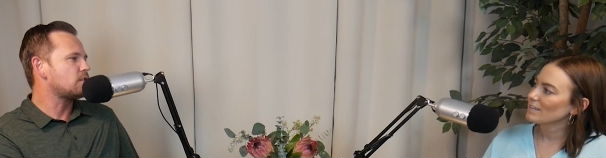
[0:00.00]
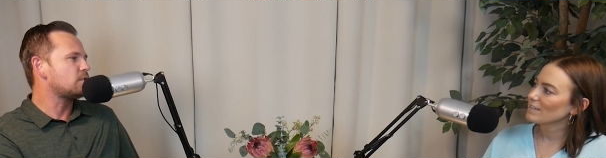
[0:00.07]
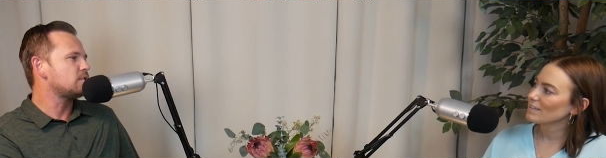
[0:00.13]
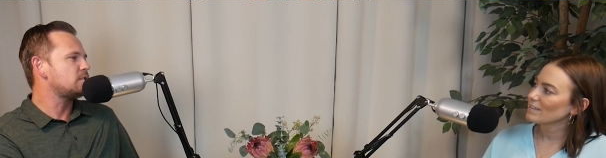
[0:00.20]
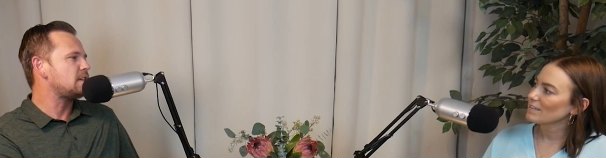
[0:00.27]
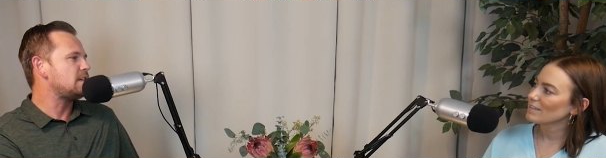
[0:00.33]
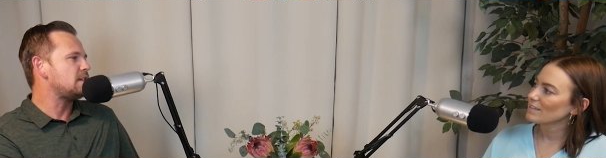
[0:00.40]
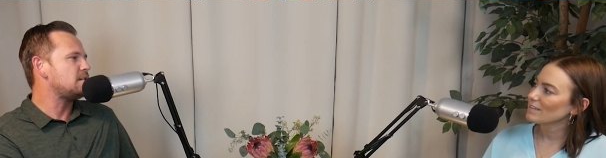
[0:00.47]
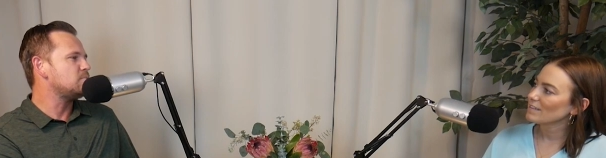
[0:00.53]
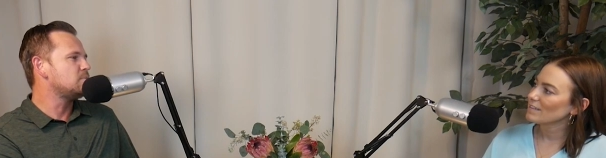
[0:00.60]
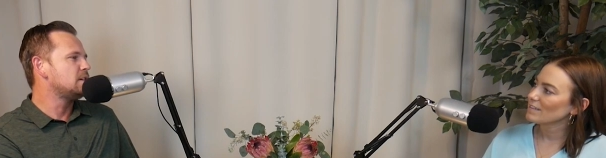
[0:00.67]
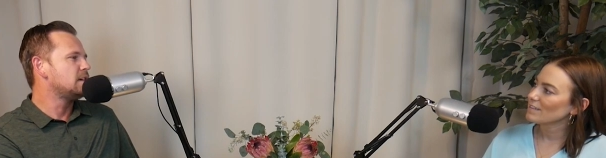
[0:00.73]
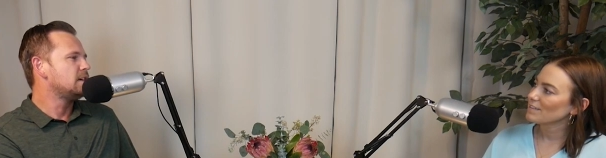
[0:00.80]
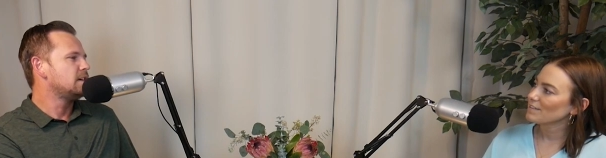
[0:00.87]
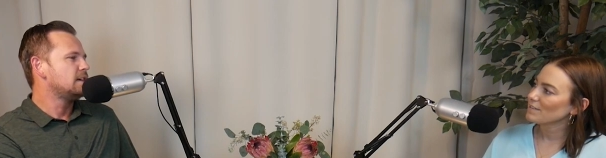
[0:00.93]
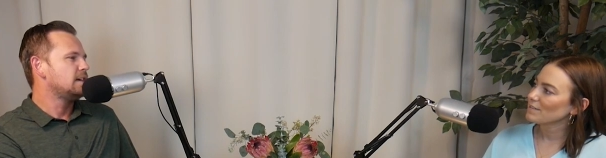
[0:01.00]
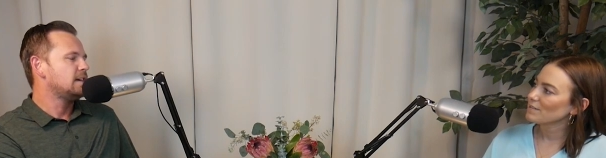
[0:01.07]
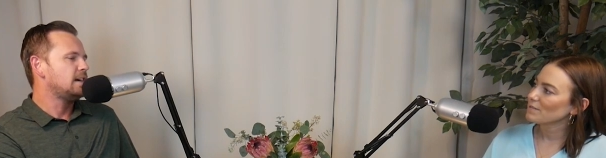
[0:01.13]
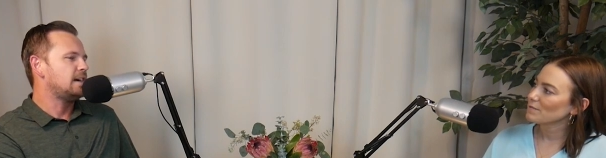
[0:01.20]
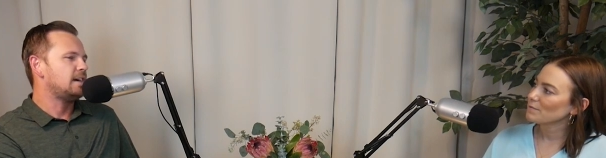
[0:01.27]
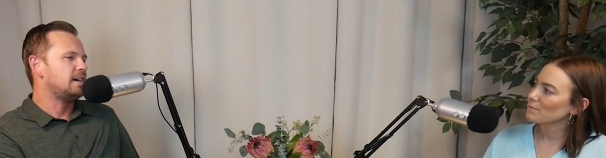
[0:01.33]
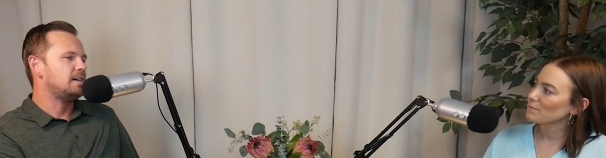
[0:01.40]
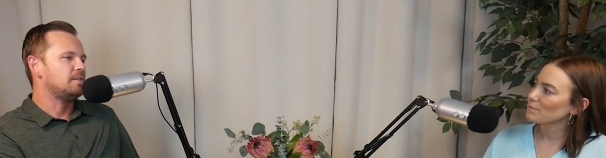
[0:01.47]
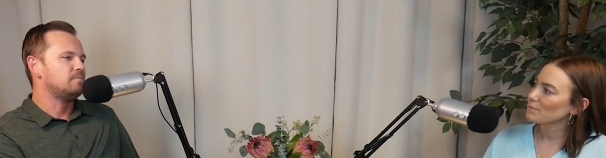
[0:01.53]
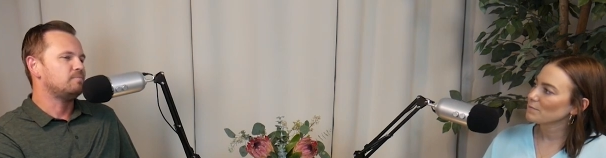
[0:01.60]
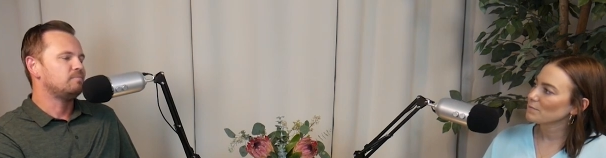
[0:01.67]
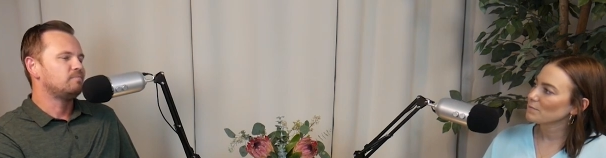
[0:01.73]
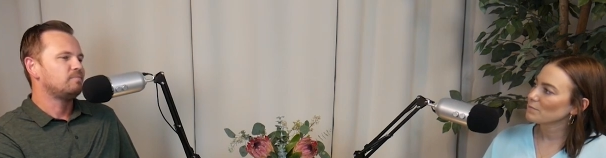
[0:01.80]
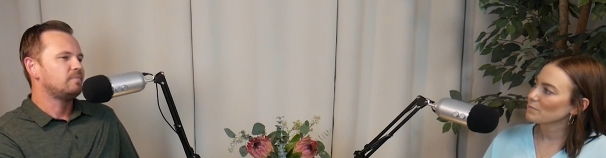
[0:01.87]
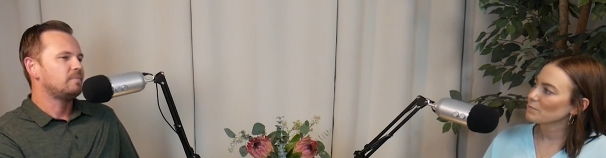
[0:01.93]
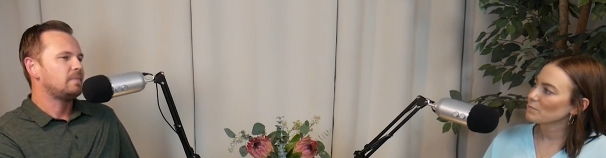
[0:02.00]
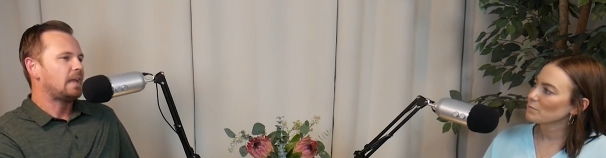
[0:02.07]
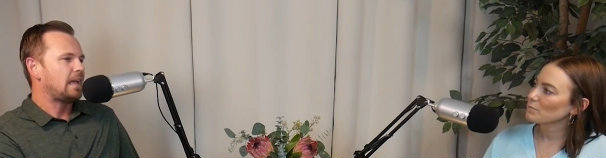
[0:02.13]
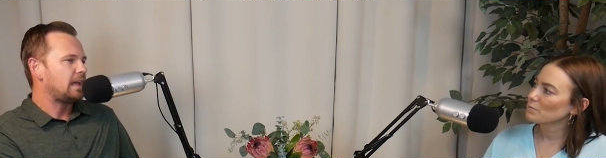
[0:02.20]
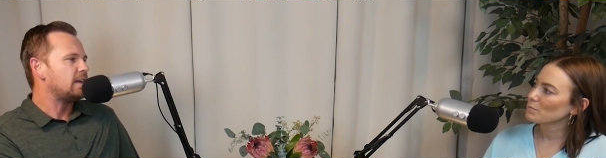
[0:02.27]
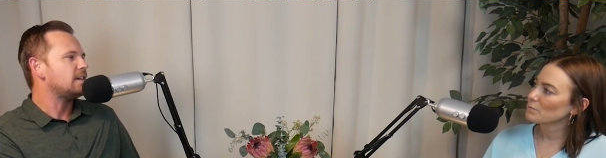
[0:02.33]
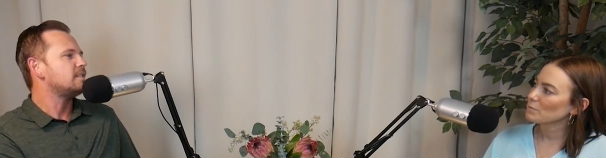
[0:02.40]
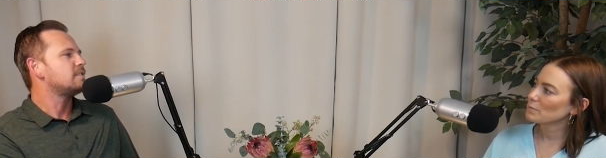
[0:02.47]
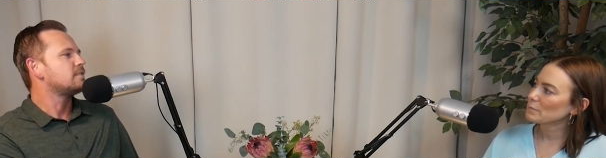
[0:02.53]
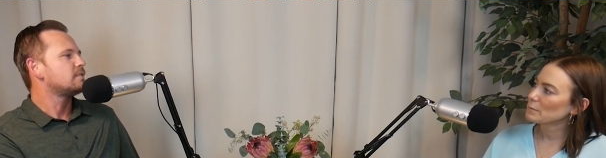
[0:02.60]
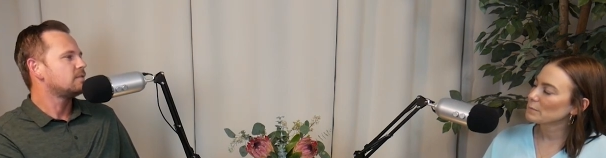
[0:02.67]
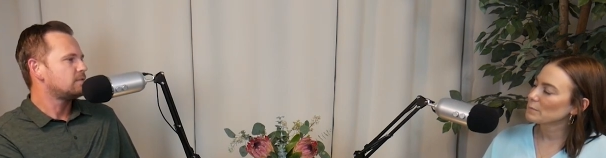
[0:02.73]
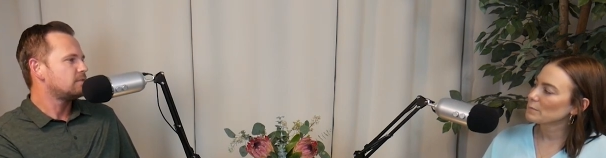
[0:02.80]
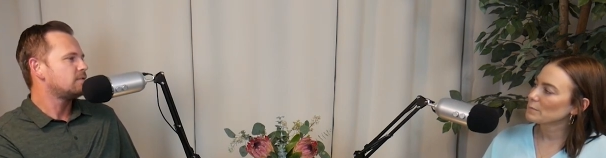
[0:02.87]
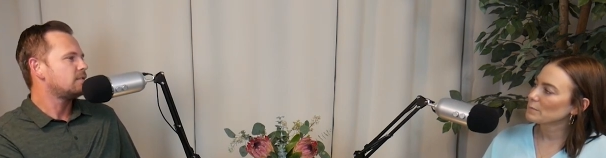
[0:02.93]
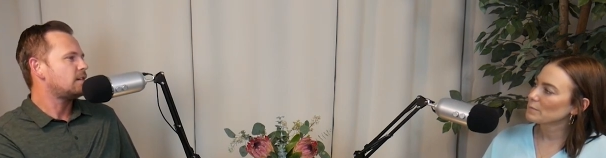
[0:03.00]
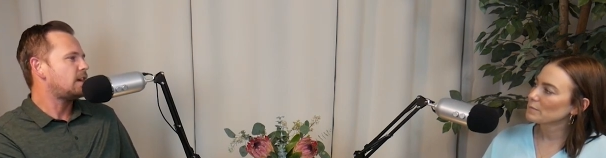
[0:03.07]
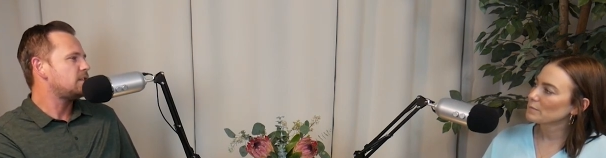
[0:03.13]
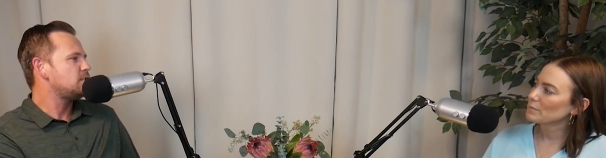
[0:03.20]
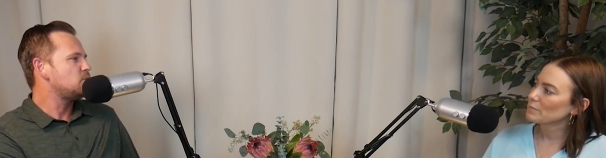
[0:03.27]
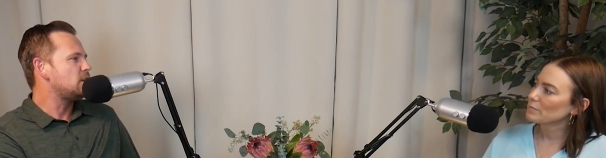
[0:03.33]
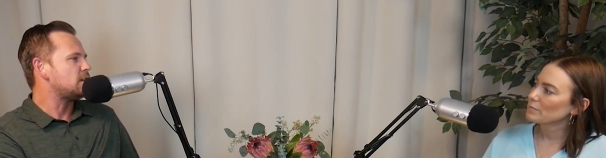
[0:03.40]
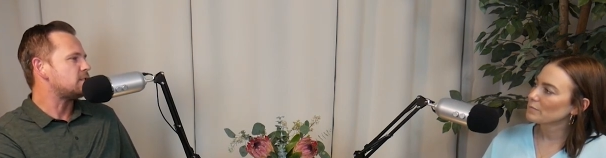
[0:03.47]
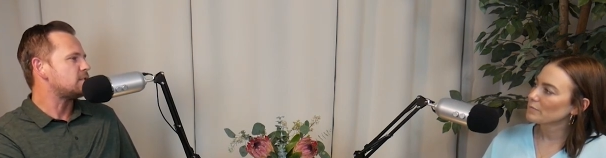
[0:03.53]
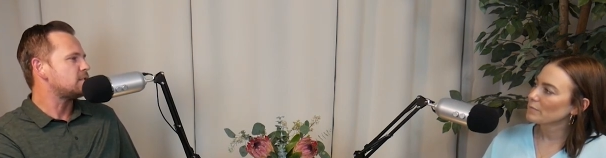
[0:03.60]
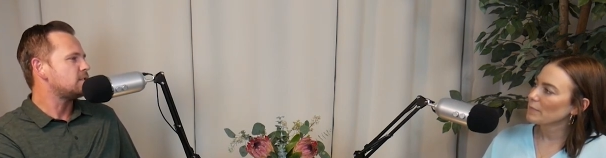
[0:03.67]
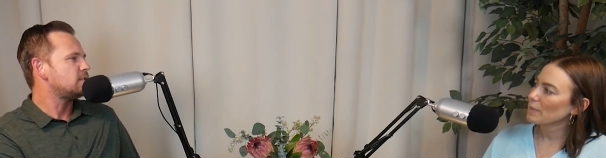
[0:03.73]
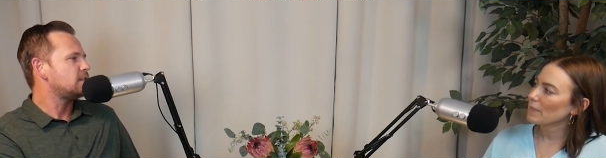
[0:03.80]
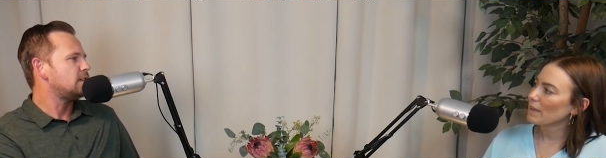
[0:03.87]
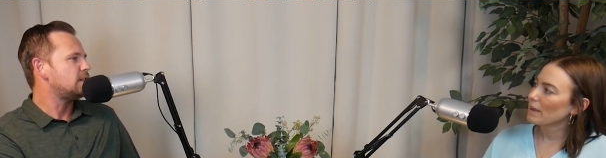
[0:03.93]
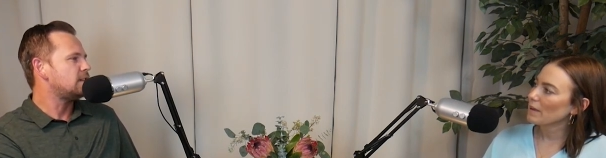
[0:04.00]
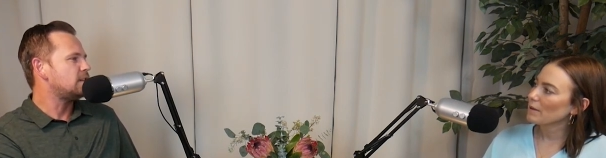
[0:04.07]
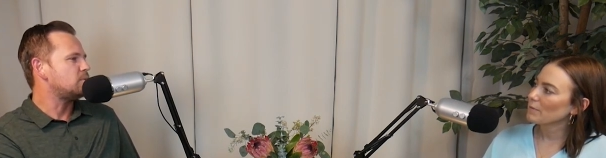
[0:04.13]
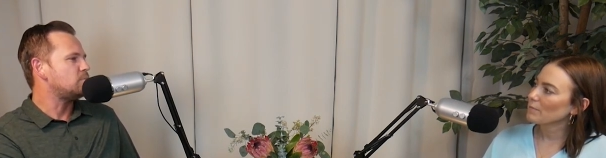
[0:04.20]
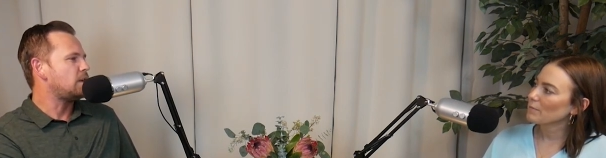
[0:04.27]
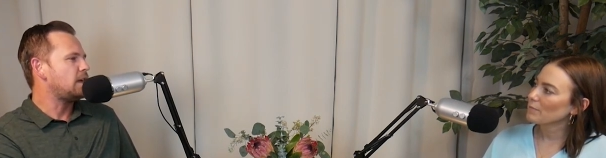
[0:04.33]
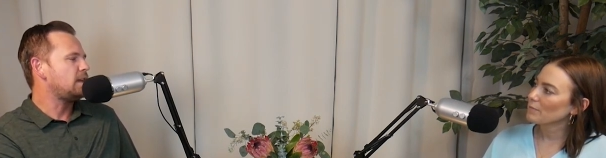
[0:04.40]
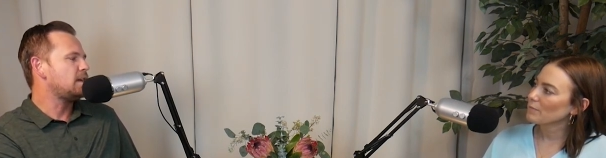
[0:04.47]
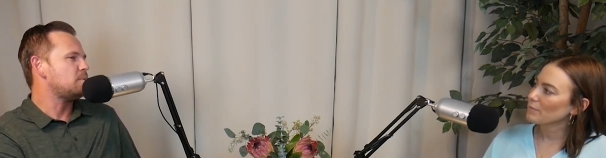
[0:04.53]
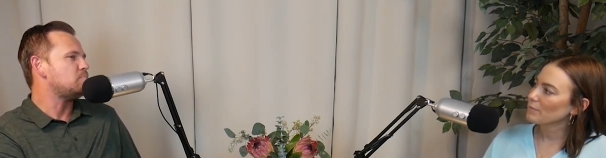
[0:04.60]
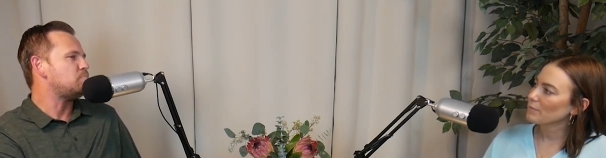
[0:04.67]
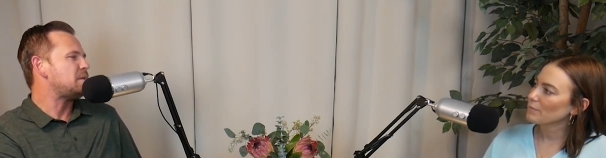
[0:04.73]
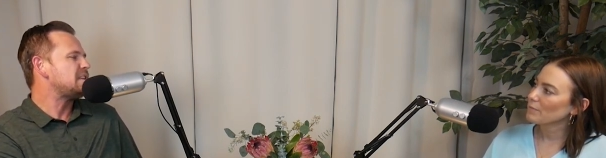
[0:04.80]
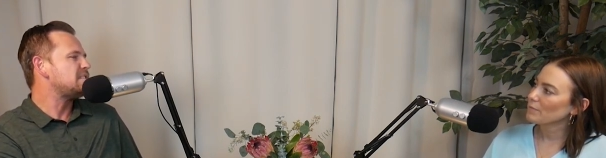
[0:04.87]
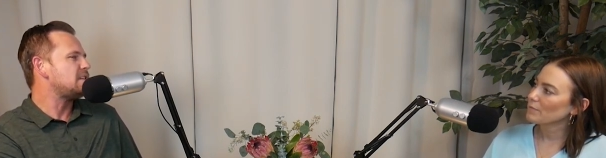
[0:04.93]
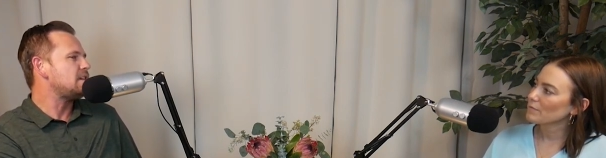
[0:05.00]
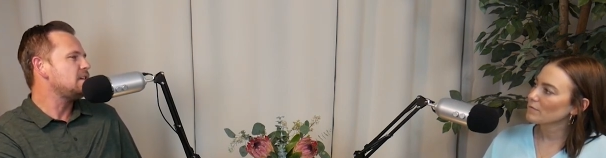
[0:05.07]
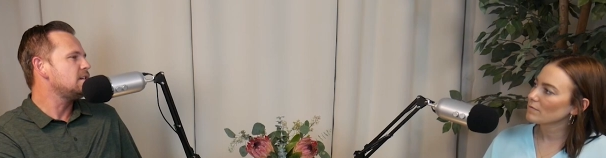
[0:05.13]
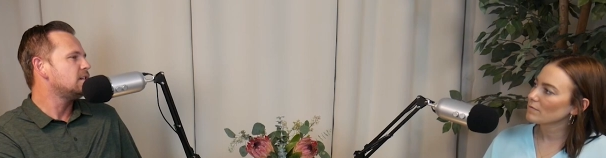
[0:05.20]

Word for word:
Speaker 1: team. Um, and I do this. Yeah. Um, and I'm busy,